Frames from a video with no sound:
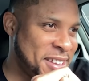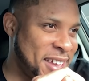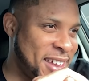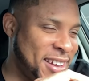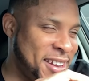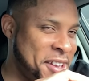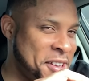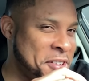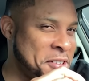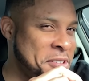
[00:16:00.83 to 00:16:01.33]

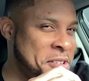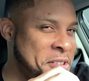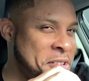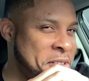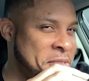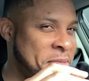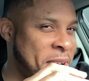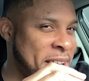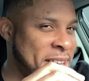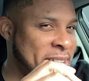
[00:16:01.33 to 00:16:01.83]

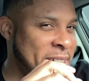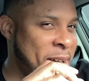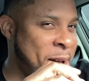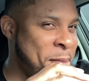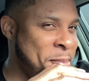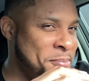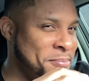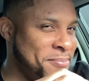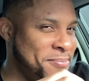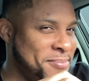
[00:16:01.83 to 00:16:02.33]
Atlanta right
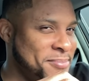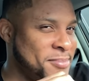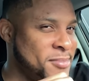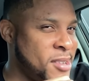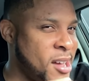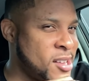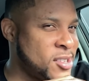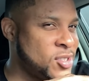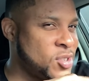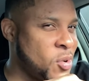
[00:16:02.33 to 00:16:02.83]
now,
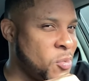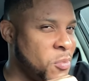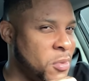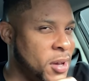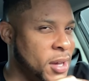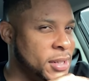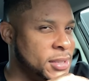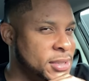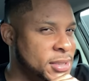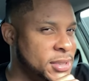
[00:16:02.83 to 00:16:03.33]
not so
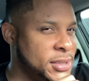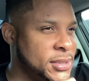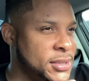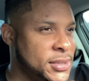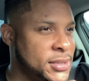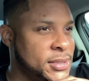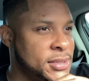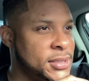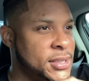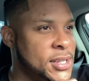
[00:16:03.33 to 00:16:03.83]
much.
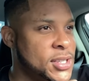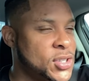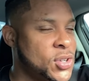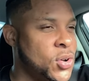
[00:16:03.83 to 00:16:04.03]
It's